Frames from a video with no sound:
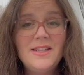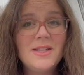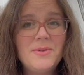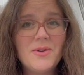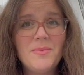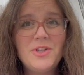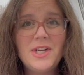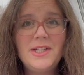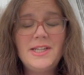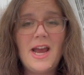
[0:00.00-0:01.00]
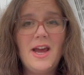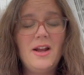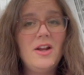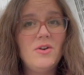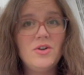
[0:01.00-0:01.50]
subscriptions at
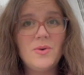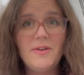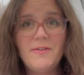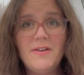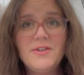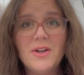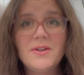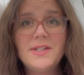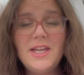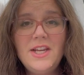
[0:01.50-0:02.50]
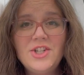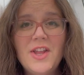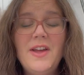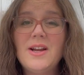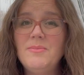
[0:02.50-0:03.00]
$125 each,
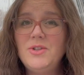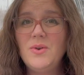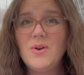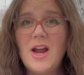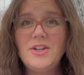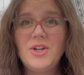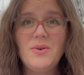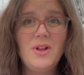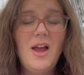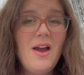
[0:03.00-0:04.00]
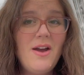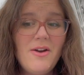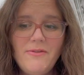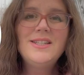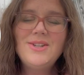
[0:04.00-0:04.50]
that comes to a grand total
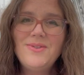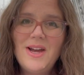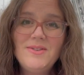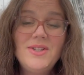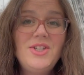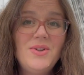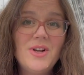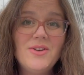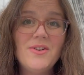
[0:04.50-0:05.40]
of $2,250.